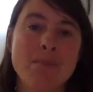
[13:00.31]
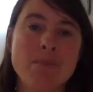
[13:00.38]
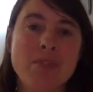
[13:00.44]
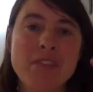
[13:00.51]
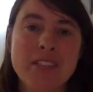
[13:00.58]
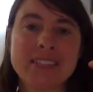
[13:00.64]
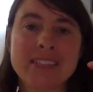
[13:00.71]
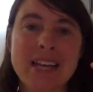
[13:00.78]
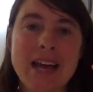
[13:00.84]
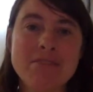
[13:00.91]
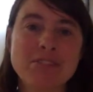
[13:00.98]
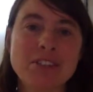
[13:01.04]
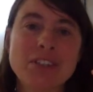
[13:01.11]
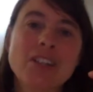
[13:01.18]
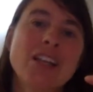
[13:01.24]
this
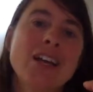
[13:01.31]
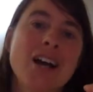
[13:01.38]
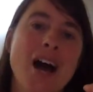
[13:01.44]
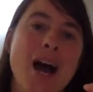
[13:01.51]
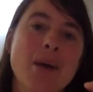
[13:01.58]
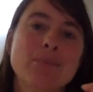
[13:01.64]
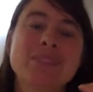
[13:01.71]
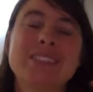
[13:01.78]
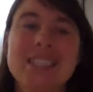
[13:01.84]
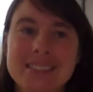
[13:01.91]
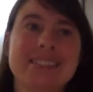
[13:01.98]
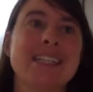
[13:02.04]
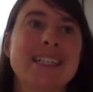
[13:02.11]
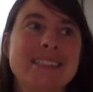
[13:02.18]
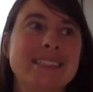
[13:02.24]
level
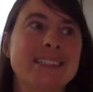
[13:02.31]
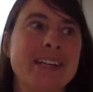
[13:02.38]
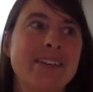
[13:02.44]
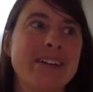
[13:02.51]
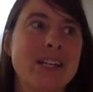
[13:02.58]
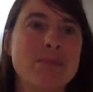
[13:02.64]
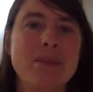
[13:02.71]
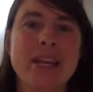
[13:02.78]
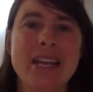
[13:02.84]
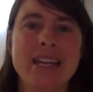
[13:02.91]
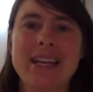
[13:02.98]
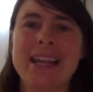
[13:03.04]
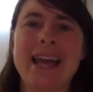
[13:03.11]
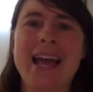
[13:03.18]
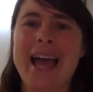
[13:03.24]
doesn't necessarily
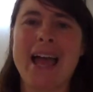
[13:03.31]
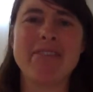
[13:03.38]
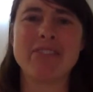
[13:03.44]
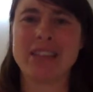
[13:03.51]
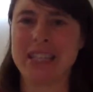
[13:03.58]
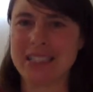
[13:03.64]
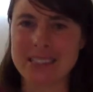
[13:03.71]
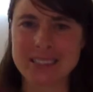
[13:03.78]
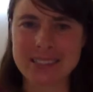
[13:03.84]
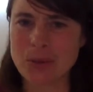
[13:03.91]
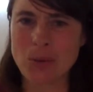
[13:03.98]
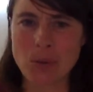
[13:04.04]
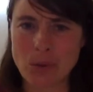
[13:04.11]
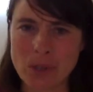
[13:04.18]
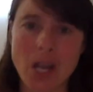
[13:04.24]
mean that everything's
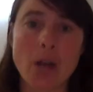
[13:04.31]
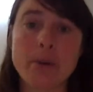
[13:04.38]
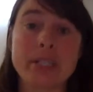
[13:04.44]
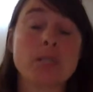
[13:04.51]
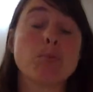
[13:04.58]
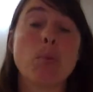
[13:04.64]
all going to